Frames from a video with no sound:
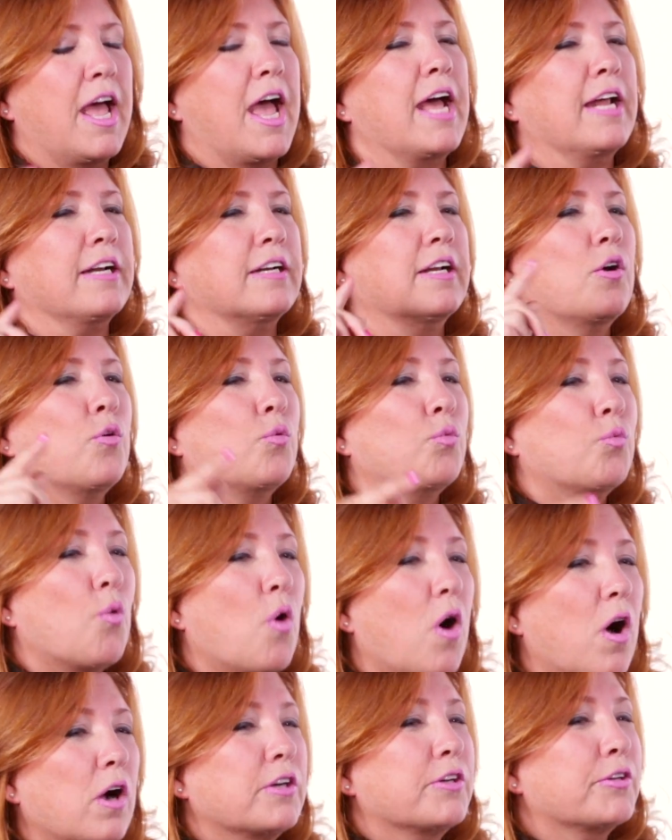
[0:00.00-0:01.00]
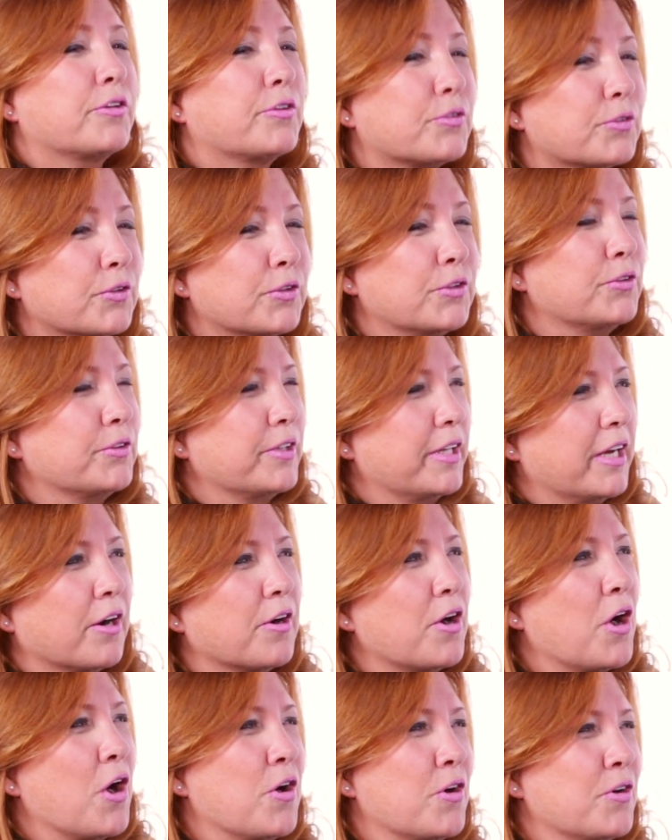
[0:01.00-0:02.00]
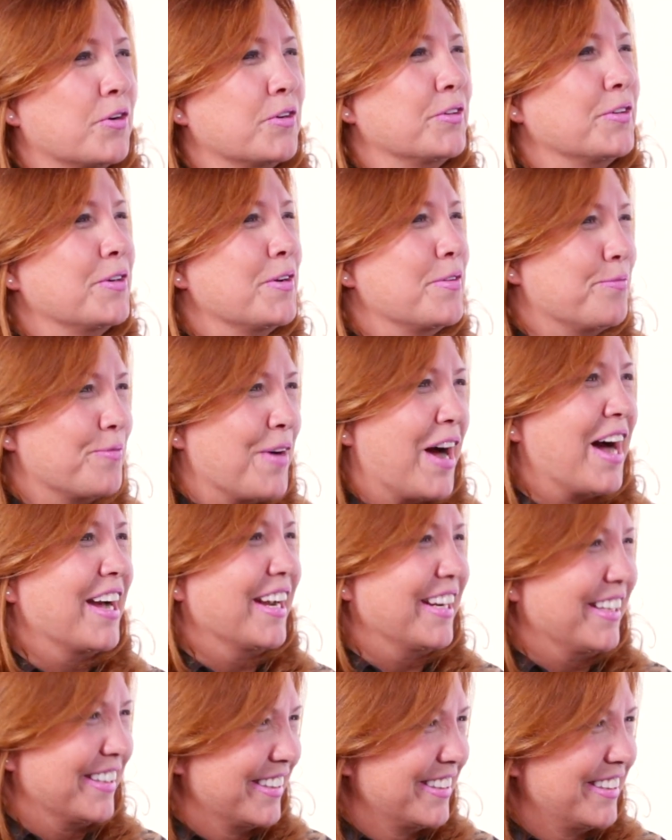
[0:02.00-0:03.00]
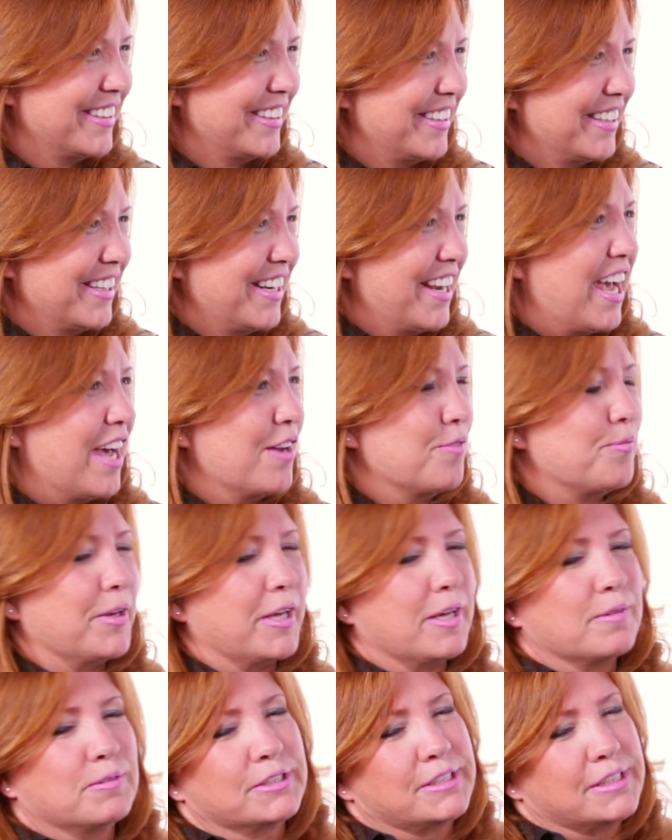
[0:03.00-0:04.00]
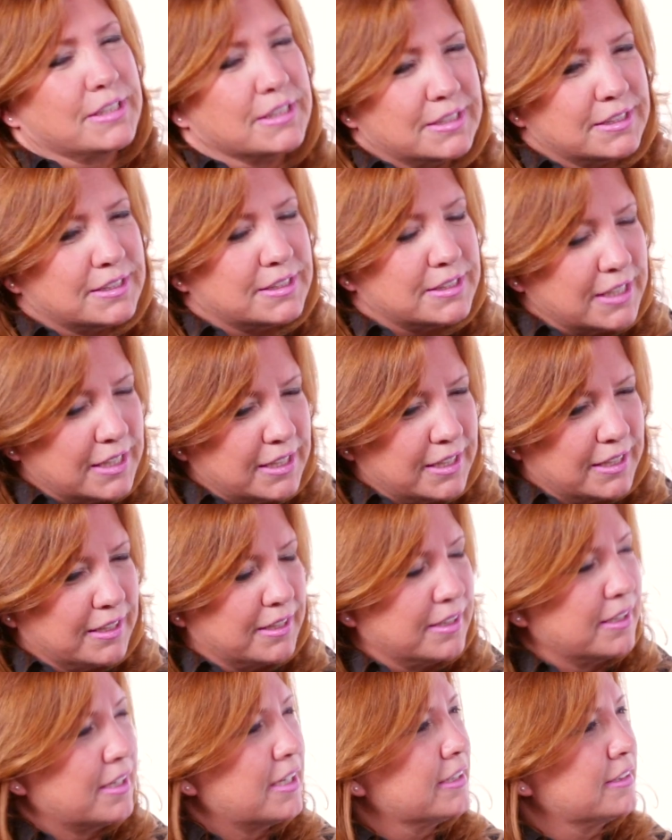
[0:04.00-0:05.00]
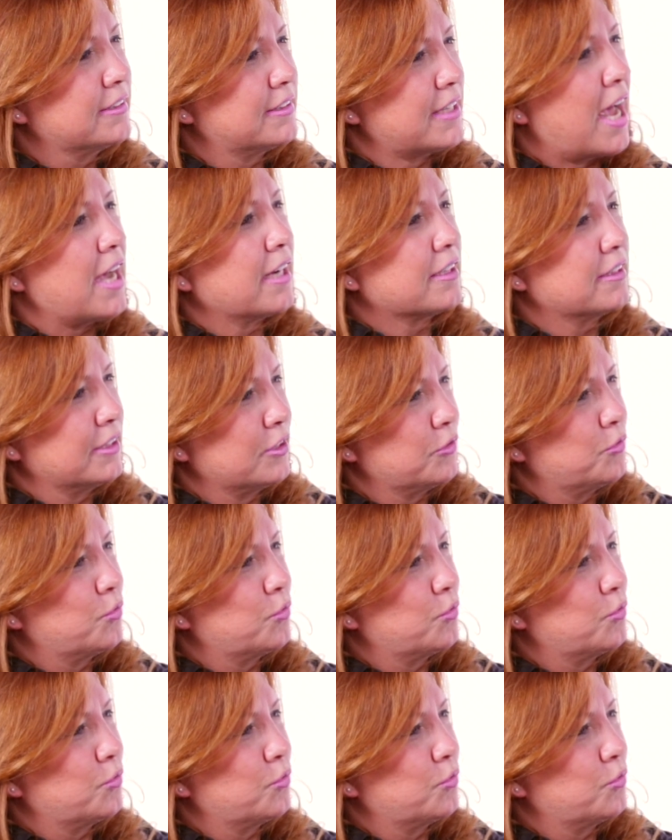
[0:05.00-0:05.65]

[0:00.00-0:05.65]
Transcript: and walk through their own mine and be able to see exactly